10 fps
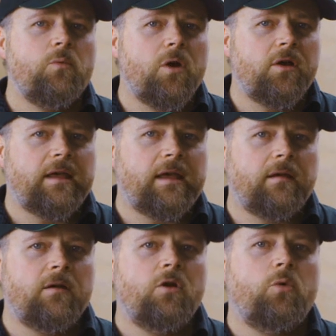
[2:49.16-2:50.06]

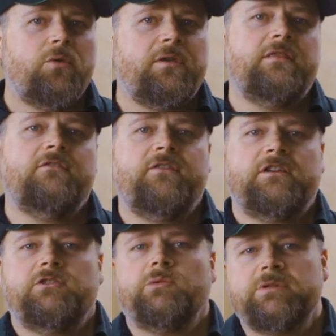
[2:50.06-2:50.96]
working within the
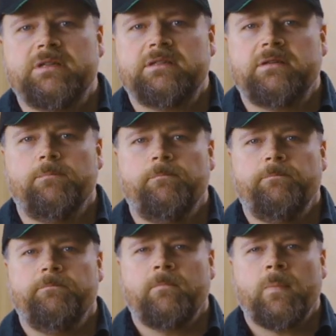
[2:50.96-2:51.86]
Festool system.
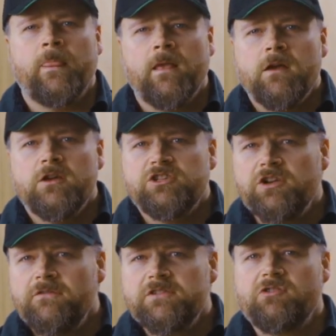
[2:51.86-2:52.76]

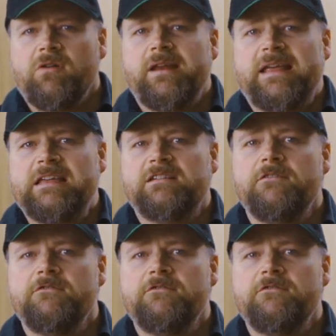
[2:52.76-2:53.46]
Surface grinding is a